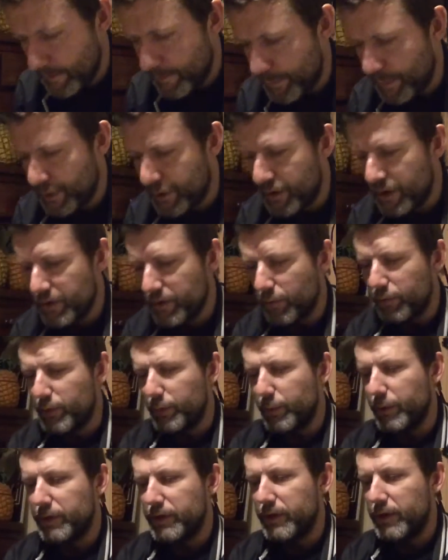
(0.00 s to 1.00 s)
But she's all
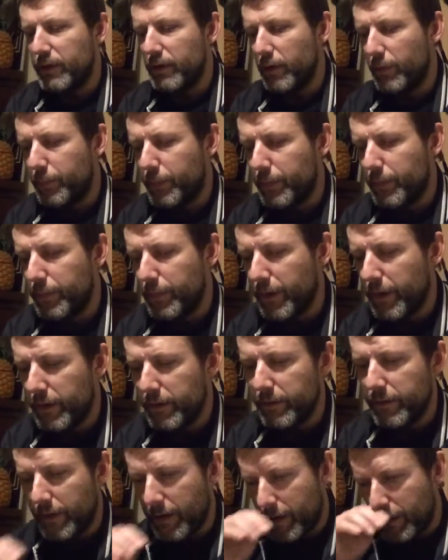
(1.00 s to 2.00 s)
twisted up
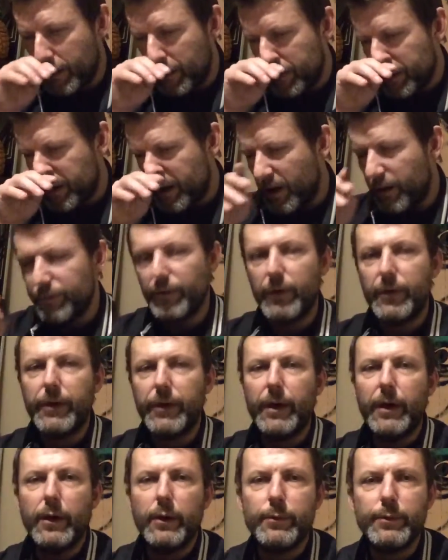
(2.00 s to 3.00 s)
and can't find a
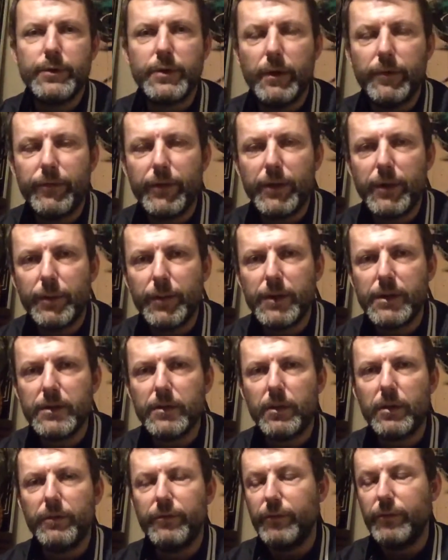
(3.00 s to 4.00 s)
home. So if anybody's
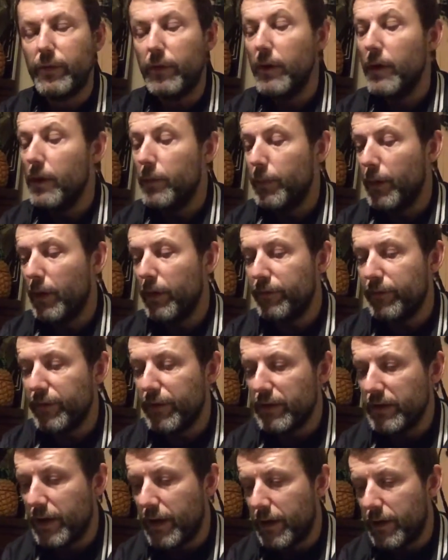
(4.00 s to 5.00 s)
looking for... But I
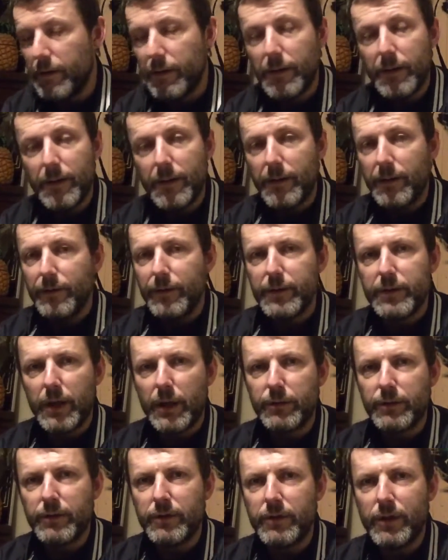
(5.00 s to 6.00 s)
think that there's
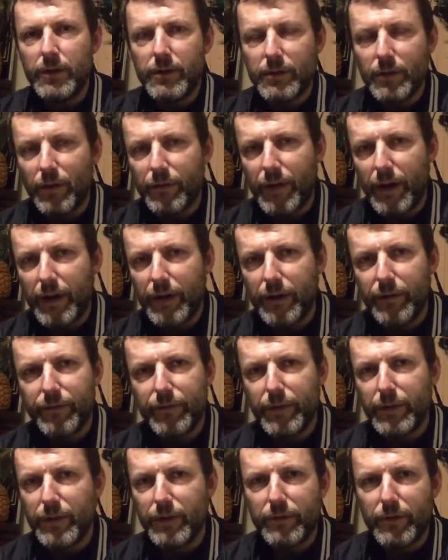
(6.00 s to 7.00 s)
loads of dogs like that, and I
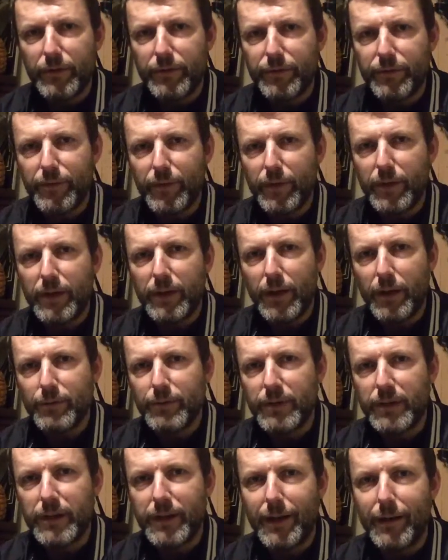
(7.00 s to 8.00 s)
think they've got fucking loads
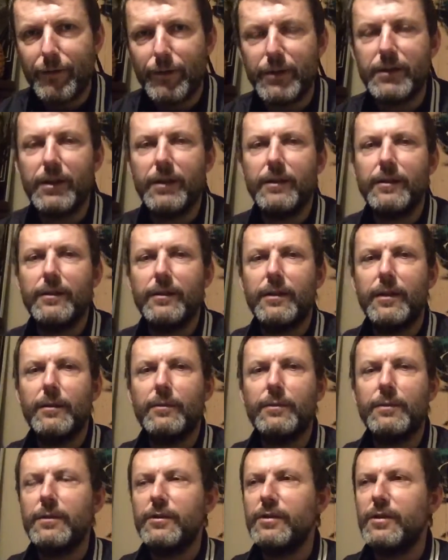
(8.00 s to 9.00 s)
of character, you know.
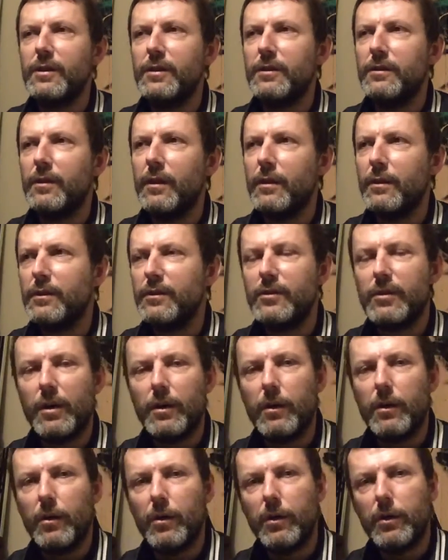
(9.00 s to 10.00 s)
When you see a dog and it's
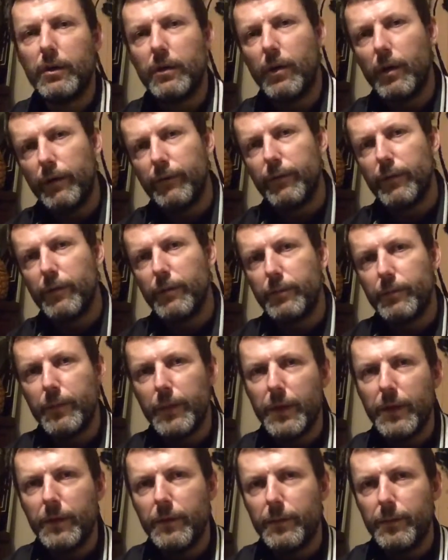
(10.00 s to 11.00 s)
got like either
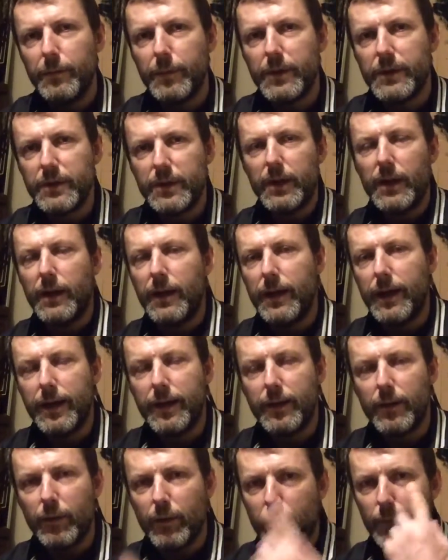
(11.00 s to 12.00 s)
missing a
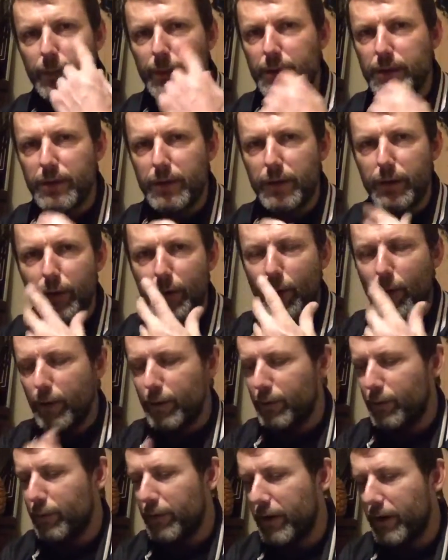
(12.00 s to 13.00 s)
leg or missing an eye
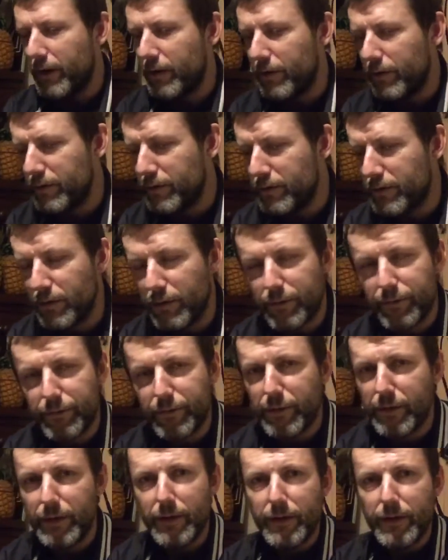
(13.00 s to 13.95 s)
and all that kind of stuff,